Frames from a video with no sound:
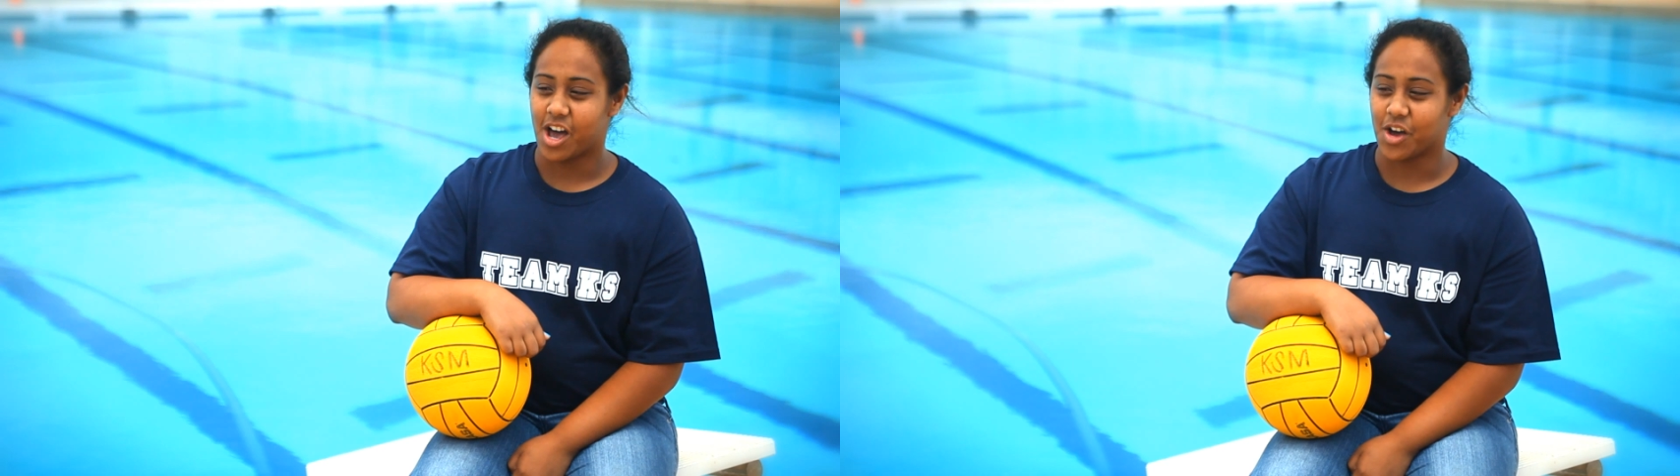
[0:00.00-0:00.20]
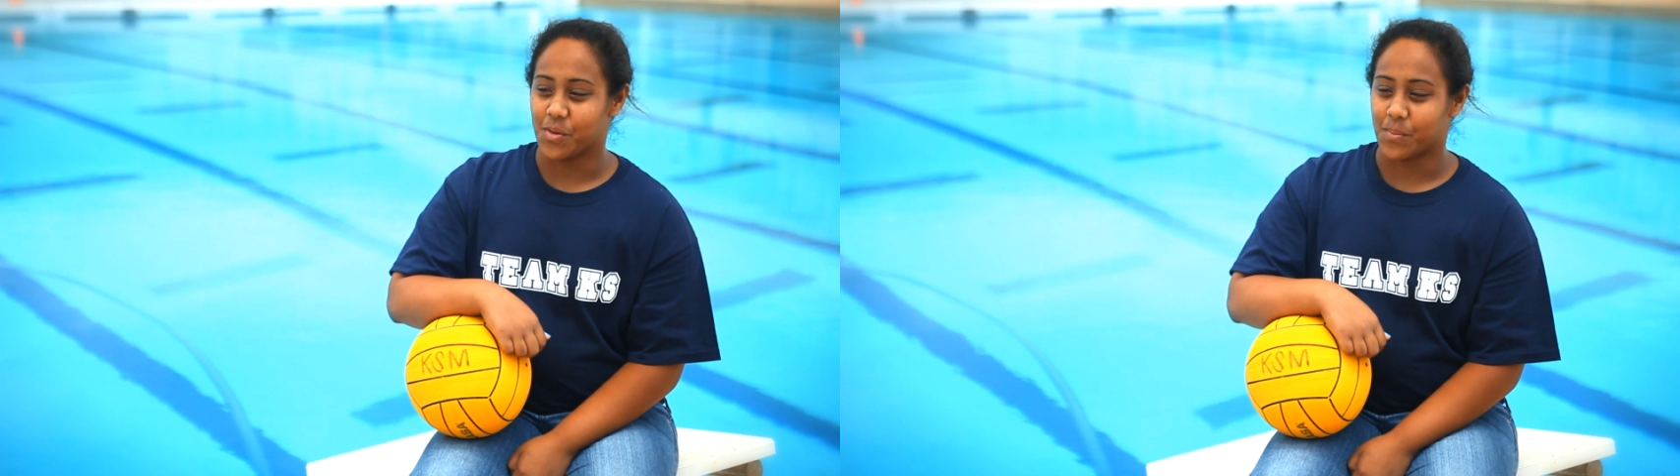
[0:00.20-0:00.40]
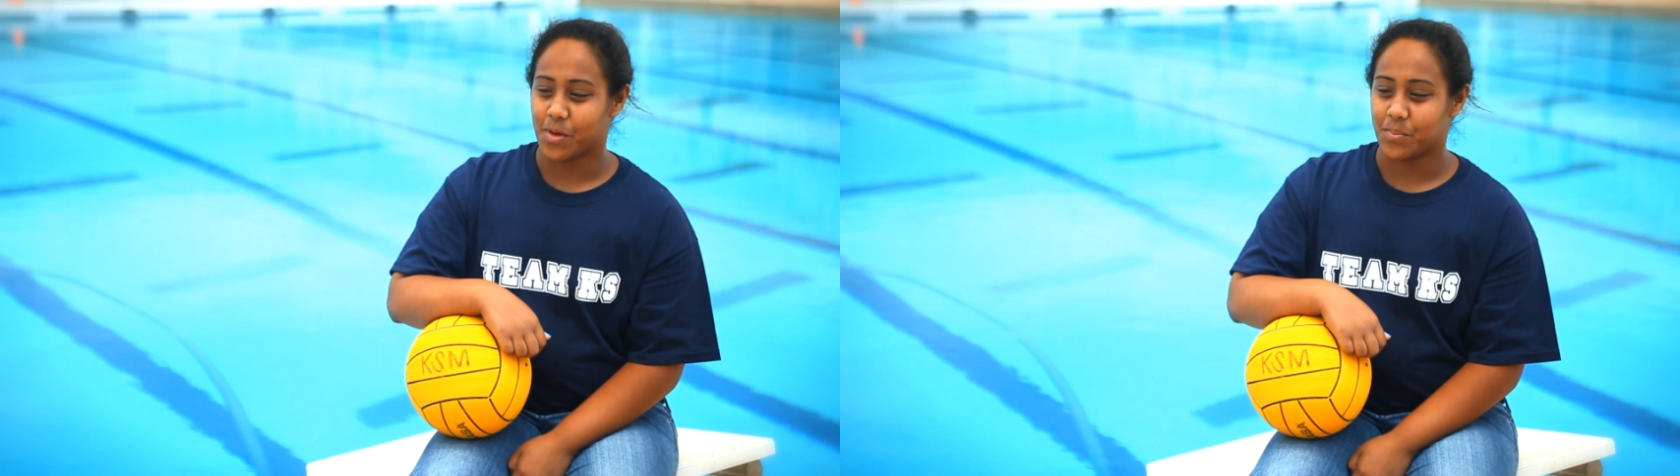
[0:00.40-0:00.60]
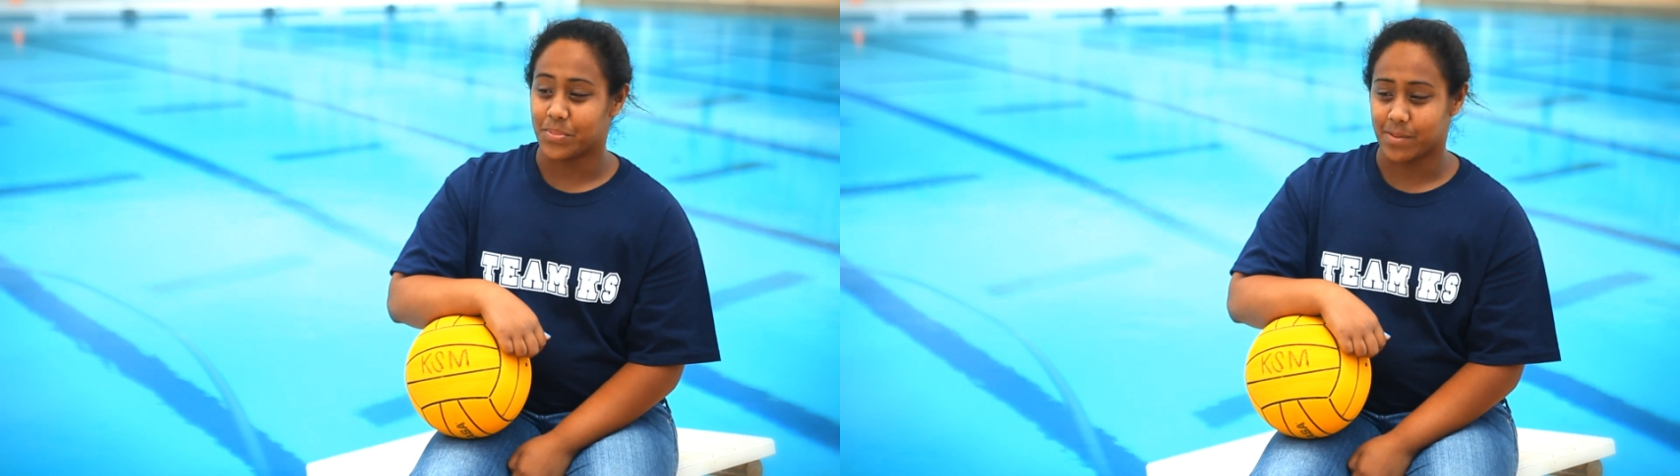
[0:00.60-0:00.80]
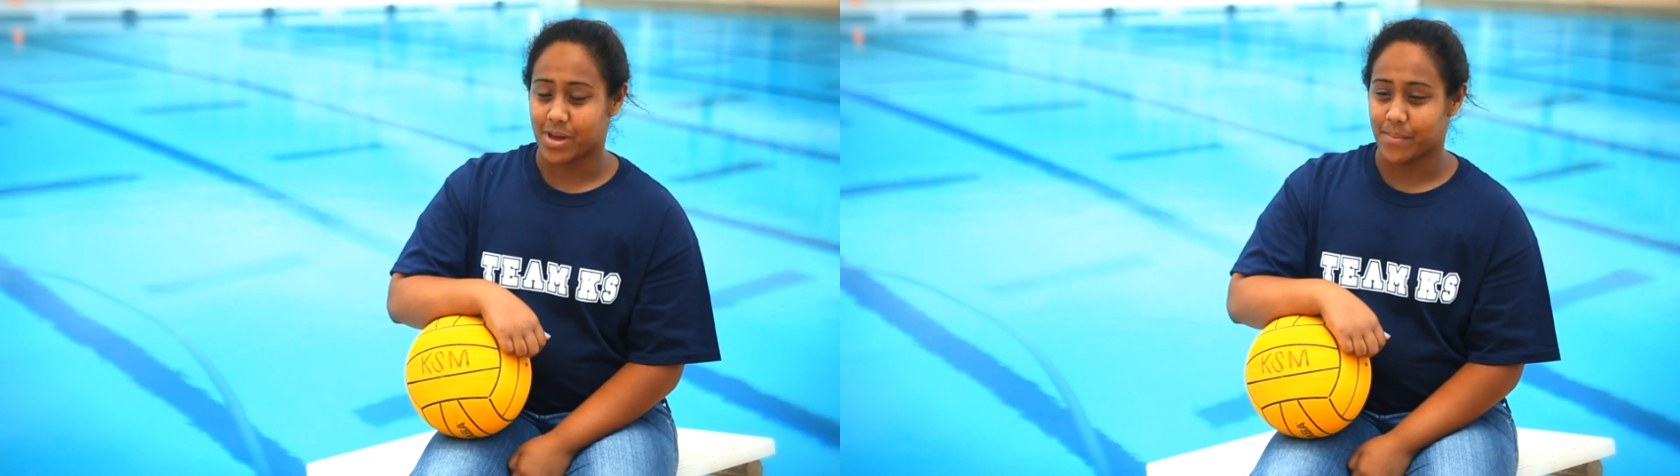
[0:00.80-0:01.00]
um,
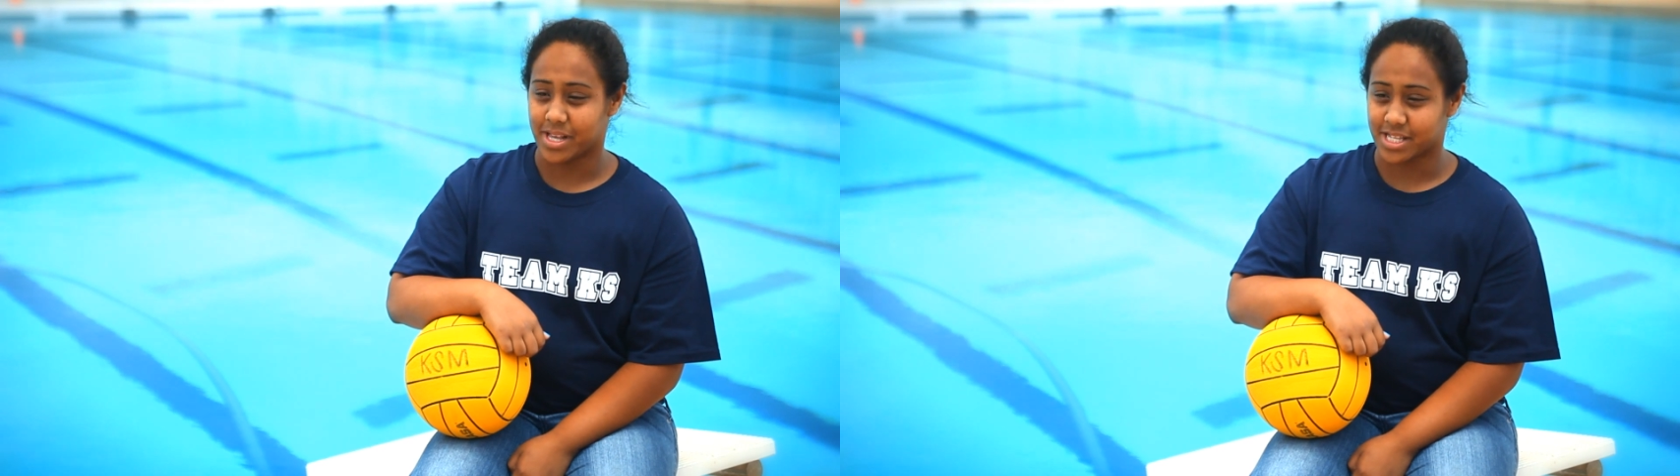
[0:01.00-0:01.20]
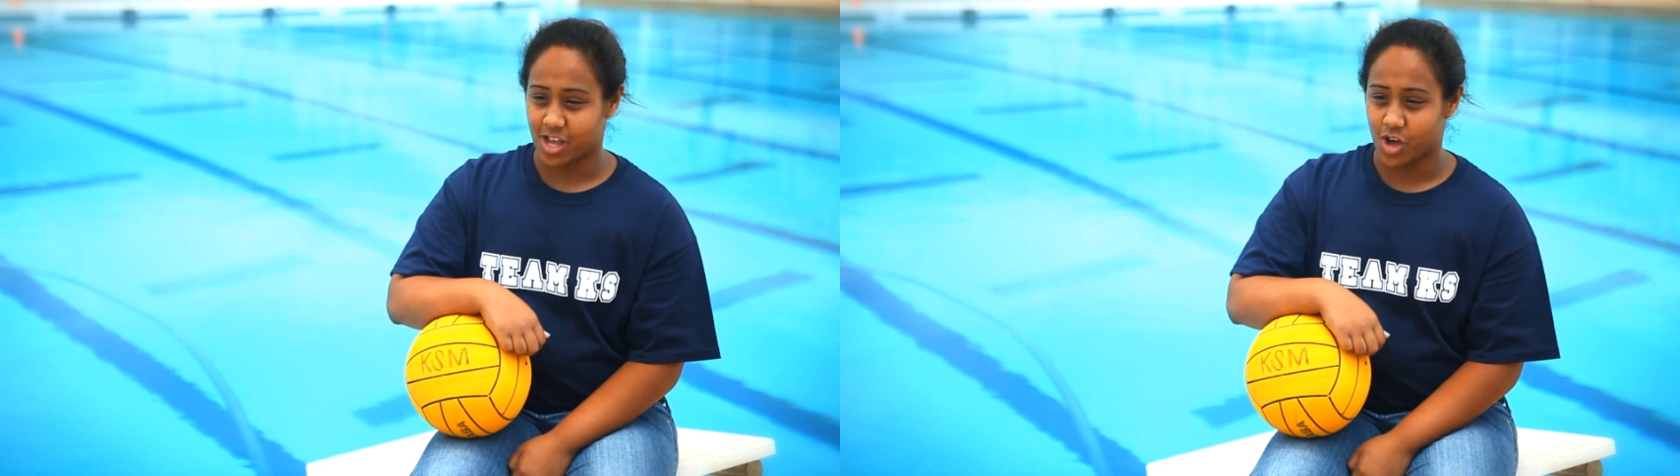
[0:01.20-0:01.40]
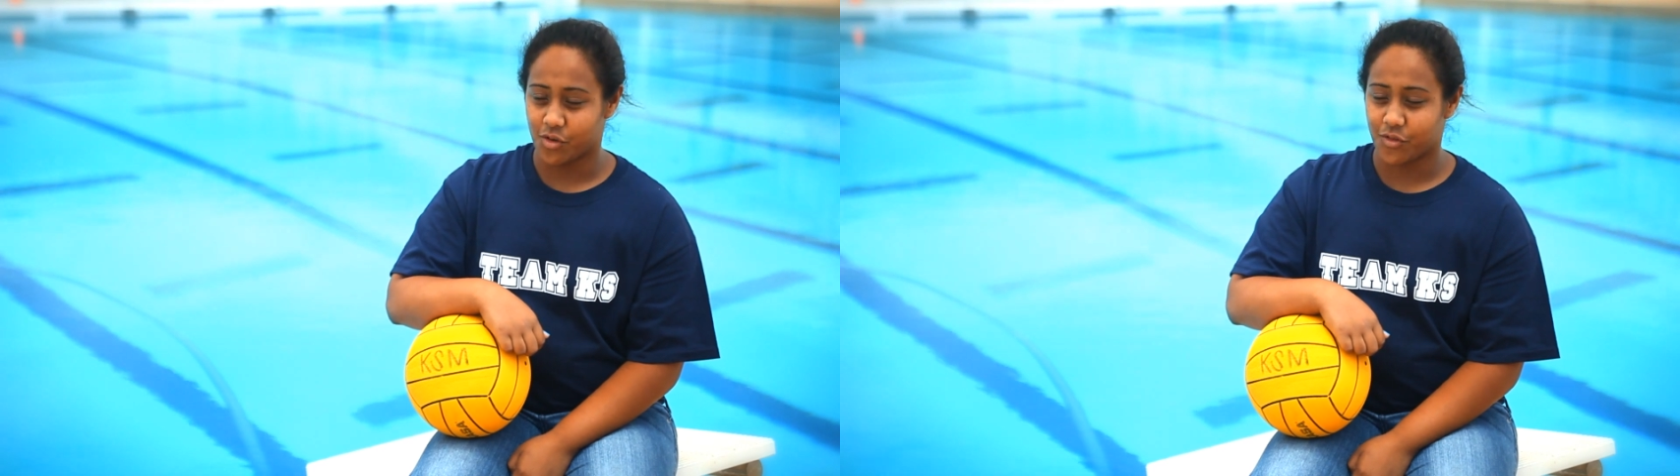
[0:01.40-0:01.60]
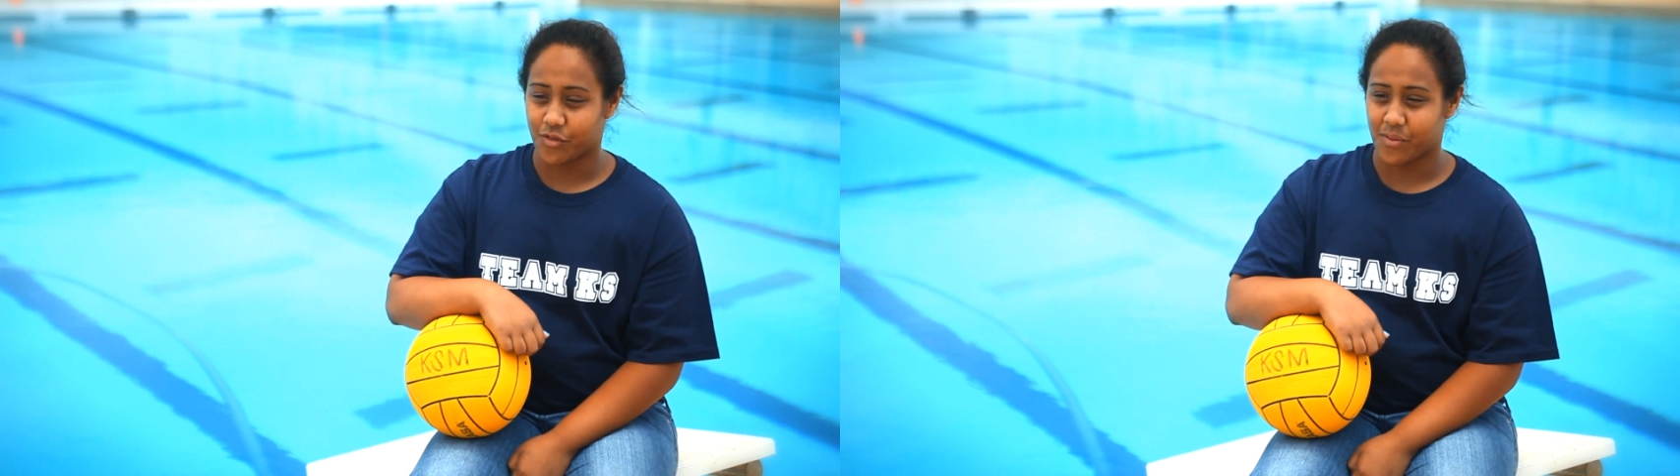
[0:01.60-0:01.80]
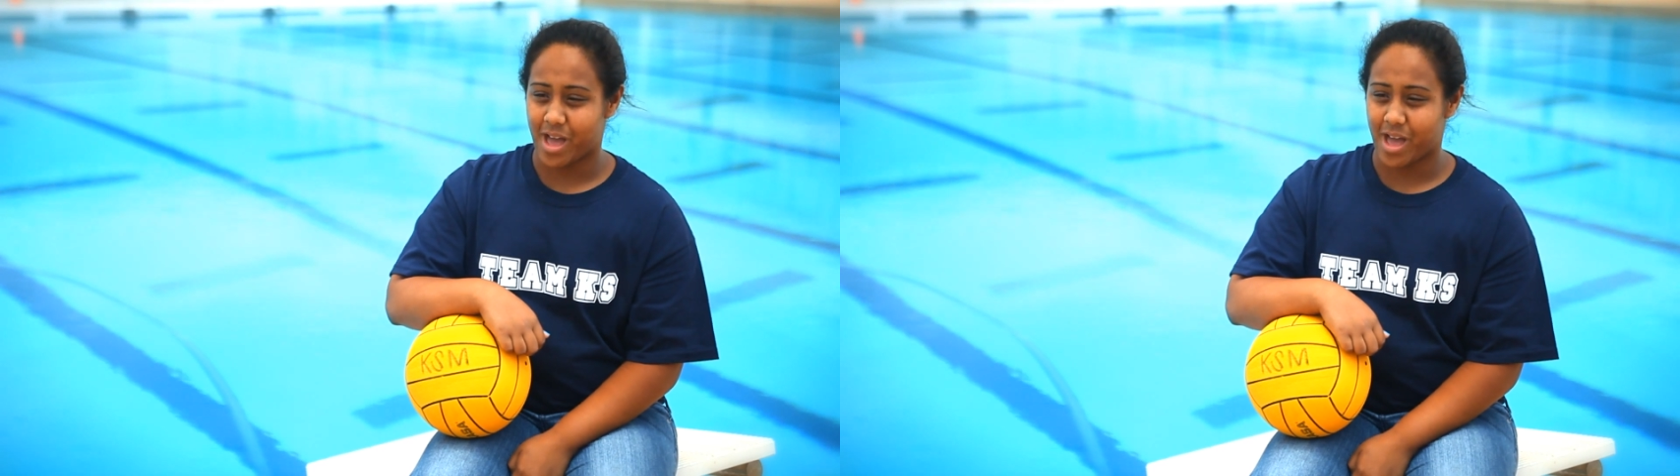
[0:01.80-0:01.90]
be by myself